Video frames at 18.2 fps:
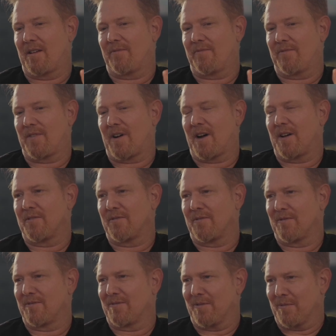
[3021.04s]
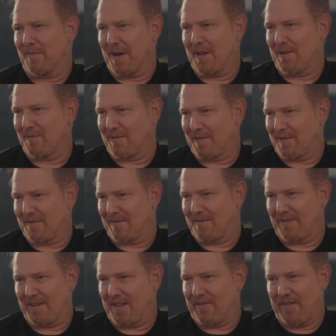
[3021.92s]
father or mother would
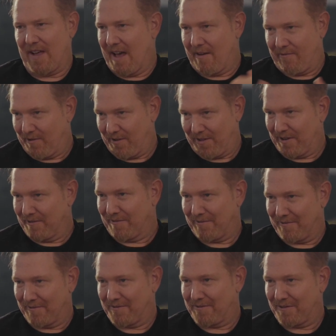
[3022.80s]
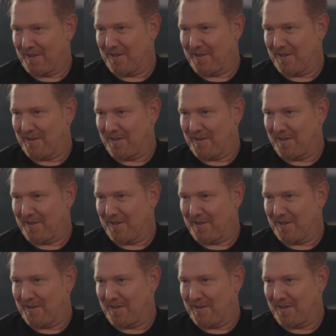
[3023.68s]
give everything for their